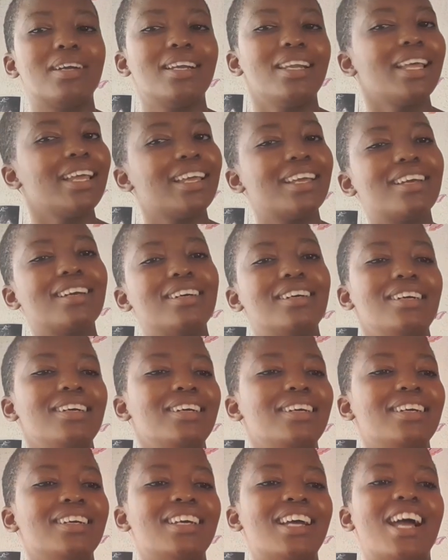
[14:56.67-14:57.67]
Like,
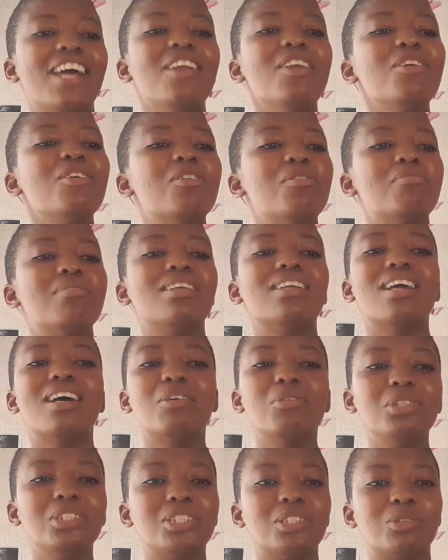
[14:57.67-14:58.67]
I don't know, man. I
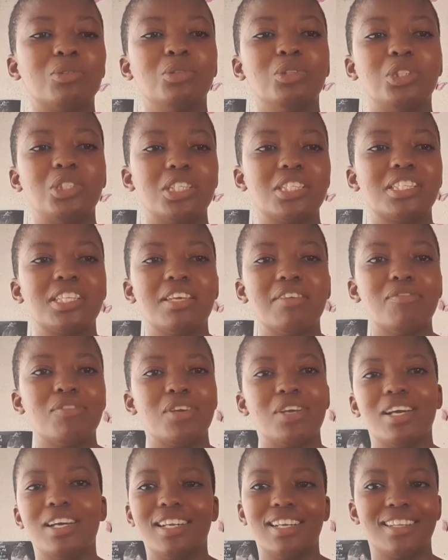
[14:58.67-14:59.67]
wish I could just give
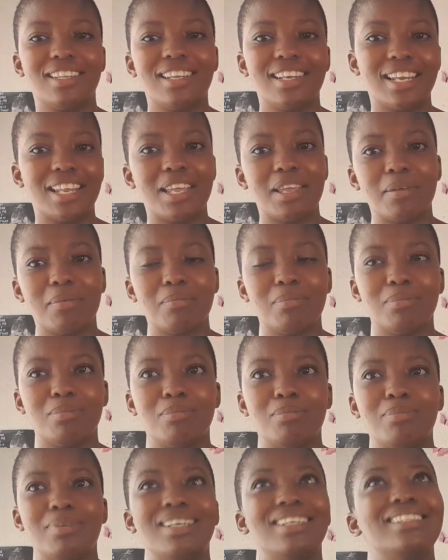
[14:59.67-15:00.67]
her another name.
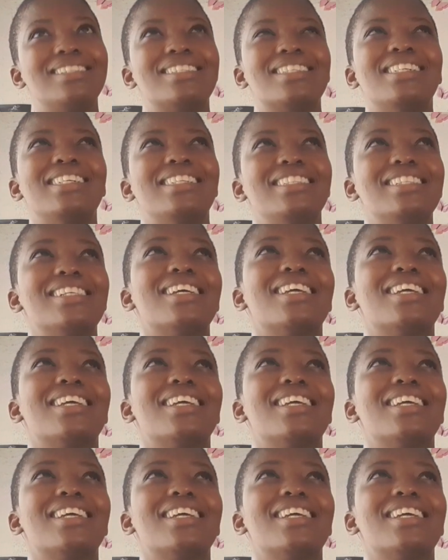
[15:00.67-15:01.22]
Madrid.